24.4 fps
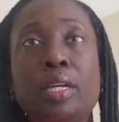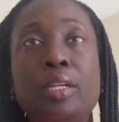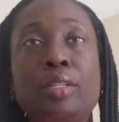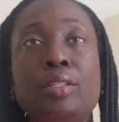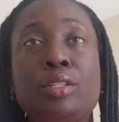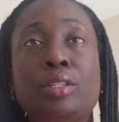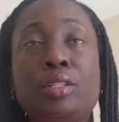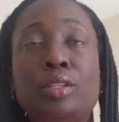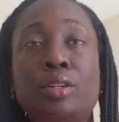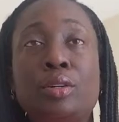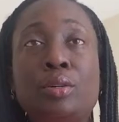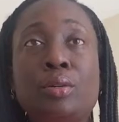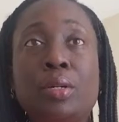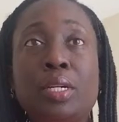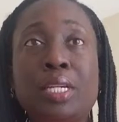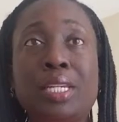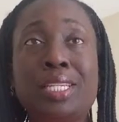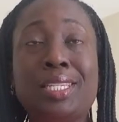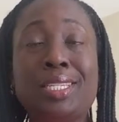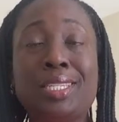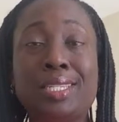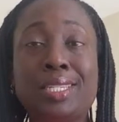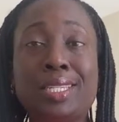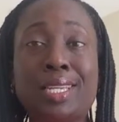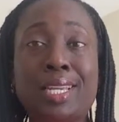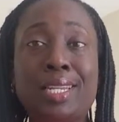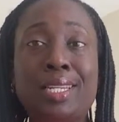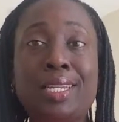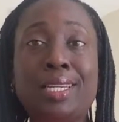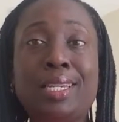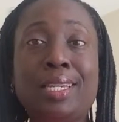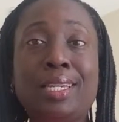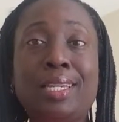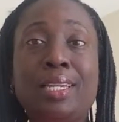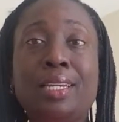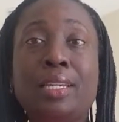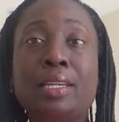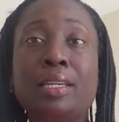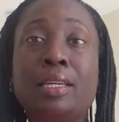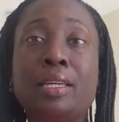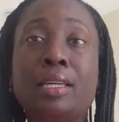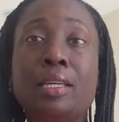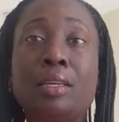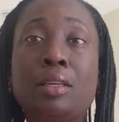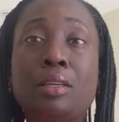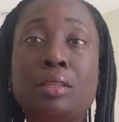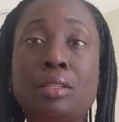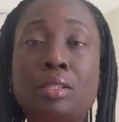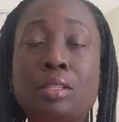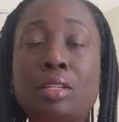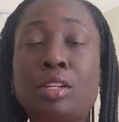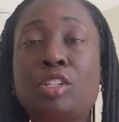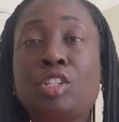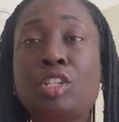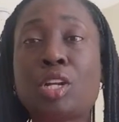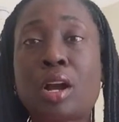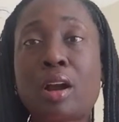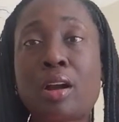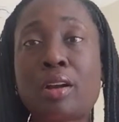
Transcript: So is selling such